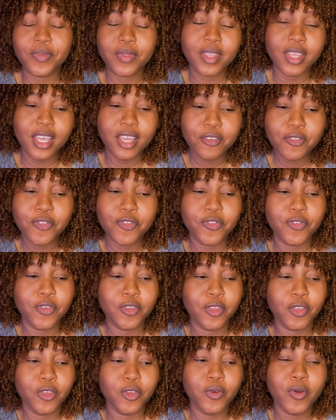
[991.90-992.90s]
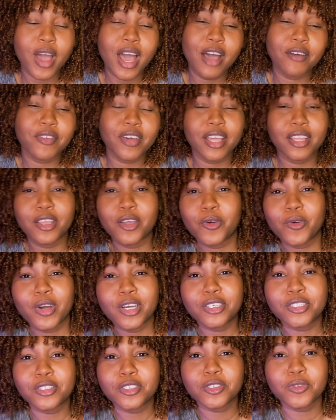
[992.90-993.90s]
If you have any
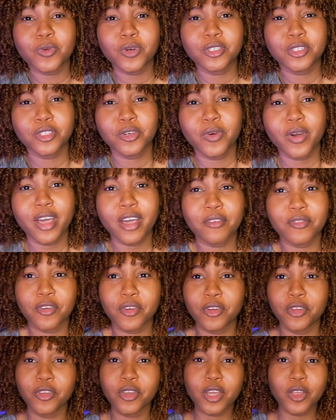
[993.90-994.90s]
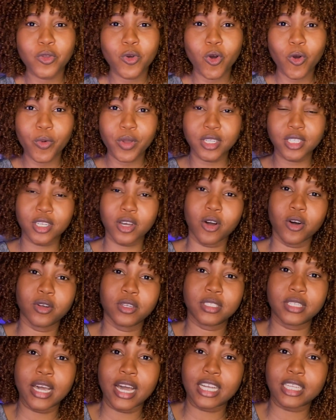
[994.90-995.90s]
questions whatsoever, you can always
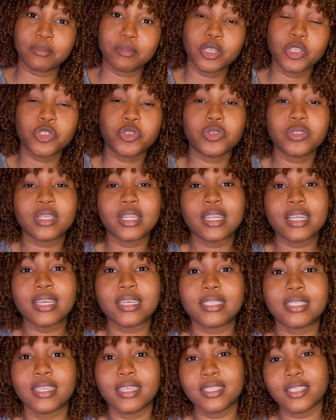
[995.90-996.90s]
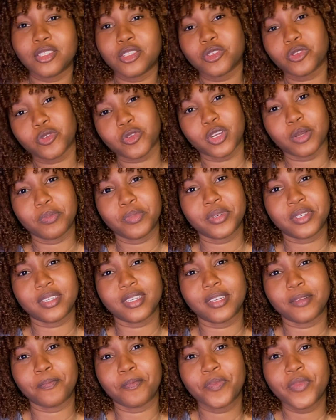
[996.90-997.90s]
contact me through the links in the
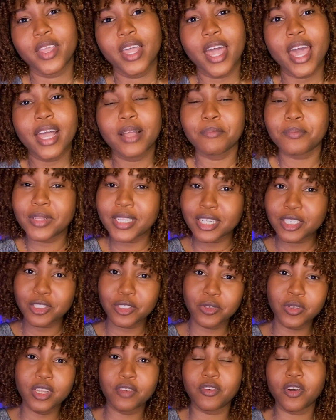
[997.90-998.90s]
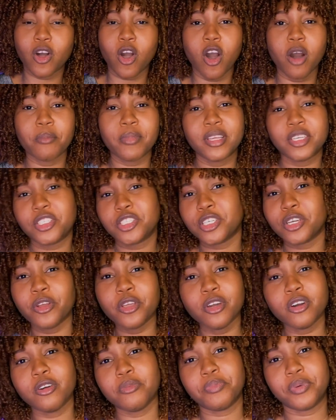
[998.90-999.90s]
description. And please do leave a comment, share
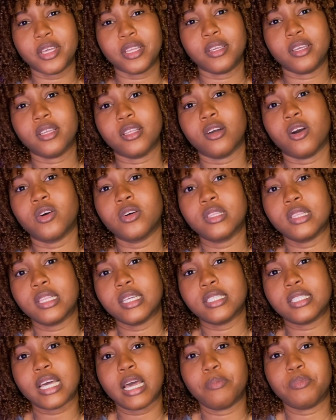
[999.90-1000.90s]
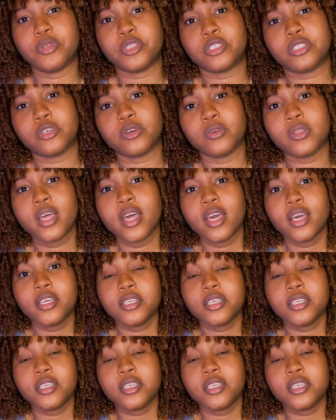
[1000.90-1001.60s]
your opinion on this episode.